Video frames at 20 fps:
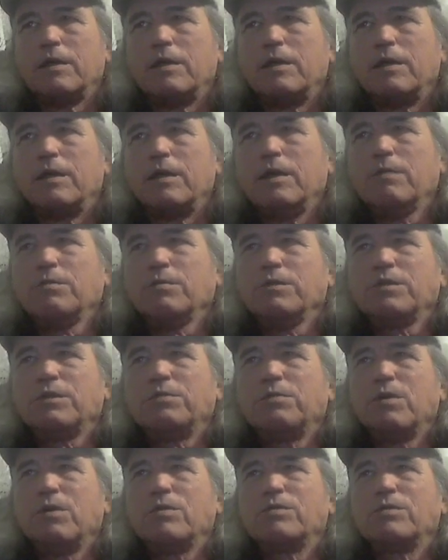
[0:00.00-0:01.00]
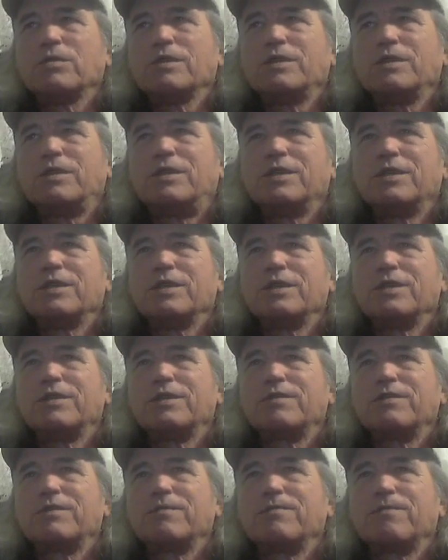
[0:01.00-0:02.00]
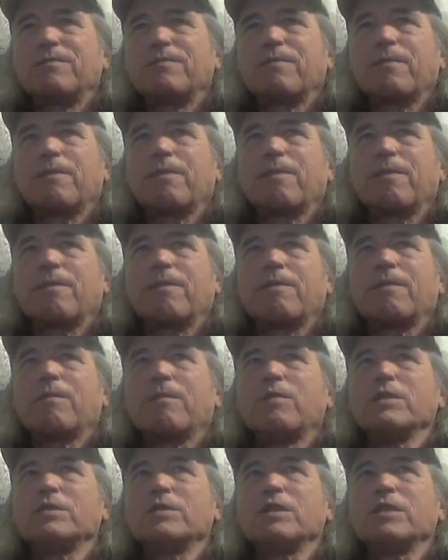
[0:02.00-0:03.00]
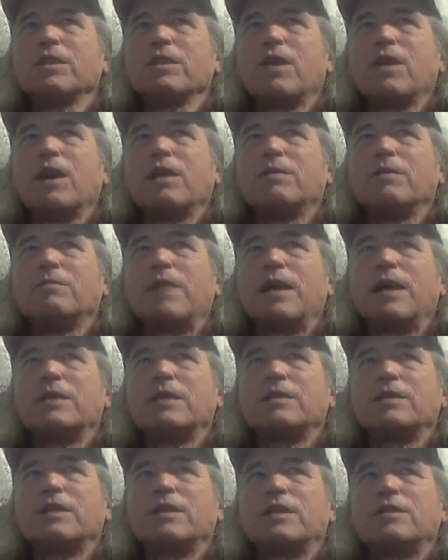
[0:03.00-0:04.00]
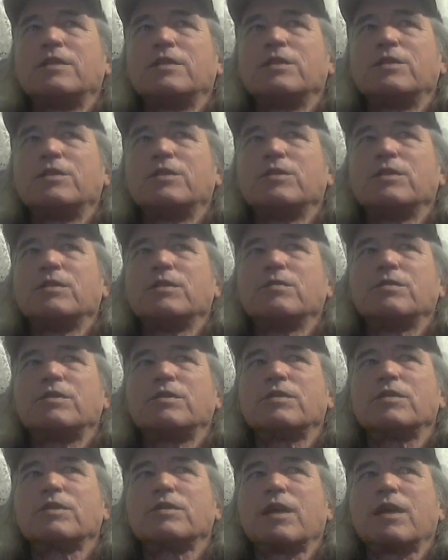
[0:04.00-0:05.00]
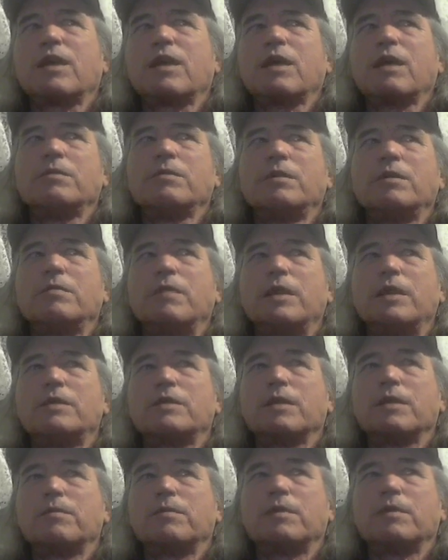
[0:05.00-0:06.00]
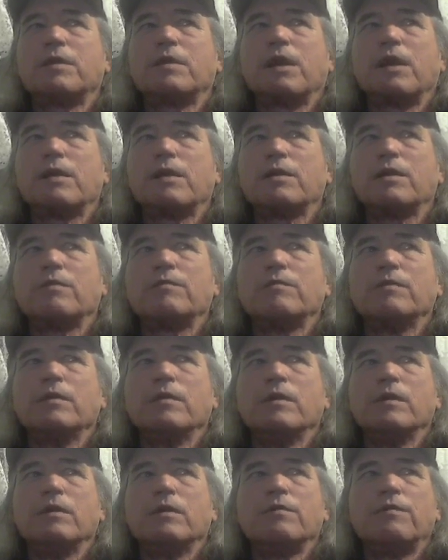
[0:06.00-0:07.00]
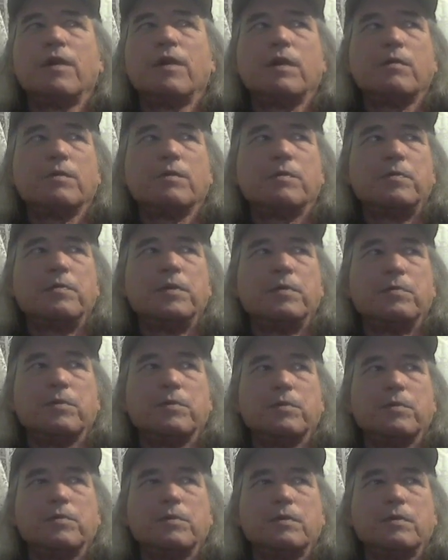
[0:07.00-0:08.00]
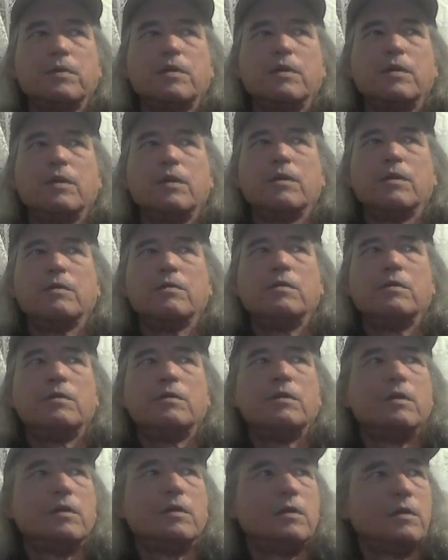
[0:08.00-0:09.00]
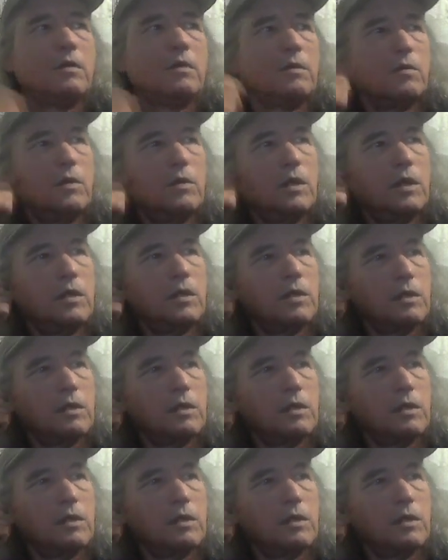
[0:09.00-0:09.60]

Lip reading: It was mostly just, there wasn't a lot of imagination to it. It was just like, I'm going to make something that I can go fuck with people, with.